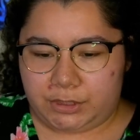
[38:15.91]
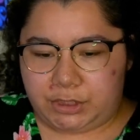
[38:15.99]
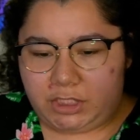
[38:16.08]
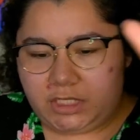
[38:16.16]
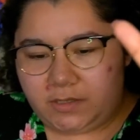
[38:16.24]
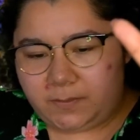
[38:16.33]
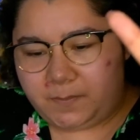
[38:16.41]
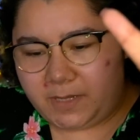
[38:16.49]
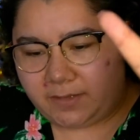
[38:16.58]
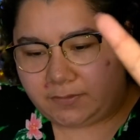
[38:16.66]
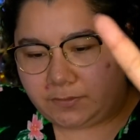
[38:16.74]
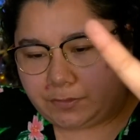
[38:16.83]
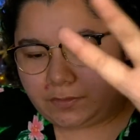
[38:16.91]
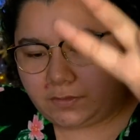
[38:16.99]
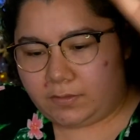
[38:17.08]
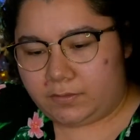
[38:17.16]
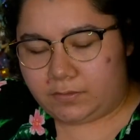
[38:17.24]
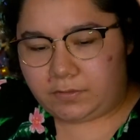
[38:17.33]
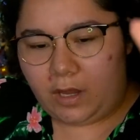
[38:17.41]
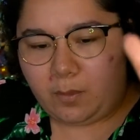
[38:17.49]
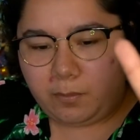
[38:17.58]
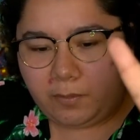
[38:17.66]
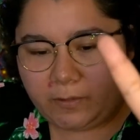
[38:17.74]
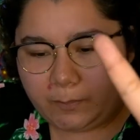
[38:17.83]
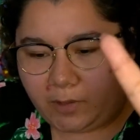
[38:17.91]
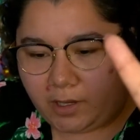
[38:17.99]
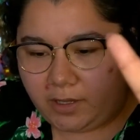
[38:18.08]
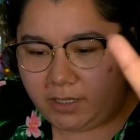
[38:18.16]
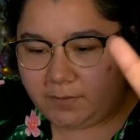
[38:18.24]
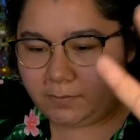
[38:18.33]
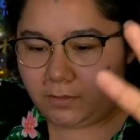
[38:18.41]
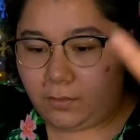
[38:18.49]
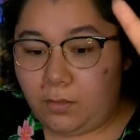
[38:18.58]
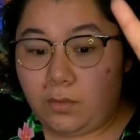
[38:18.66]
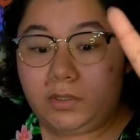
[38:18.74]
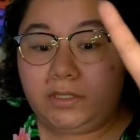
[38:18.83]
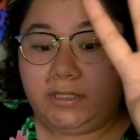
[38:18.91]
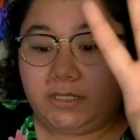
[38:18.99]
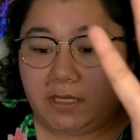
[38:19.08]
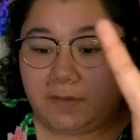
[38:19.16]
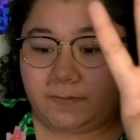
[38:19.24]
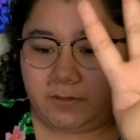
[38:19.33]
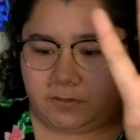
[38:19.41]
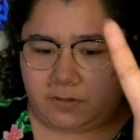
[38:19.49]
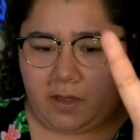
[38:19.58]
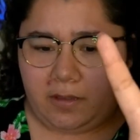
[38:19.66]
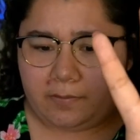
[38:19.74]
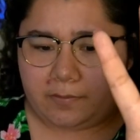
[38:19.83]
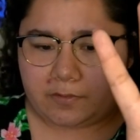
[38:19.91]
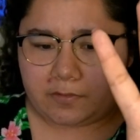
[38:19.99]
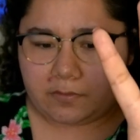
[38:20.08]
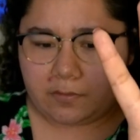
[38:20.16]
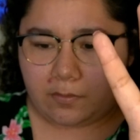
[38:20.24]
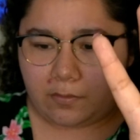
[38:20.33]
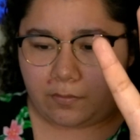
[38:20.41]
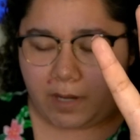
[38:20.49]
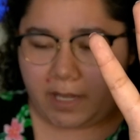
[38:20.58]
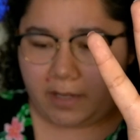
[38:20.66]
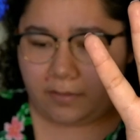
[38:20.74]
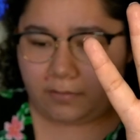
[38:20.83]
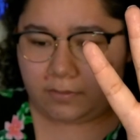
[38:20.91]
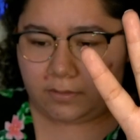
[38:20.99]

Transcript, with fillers: cheer bits, sub with Prime, or gift subs. Wow.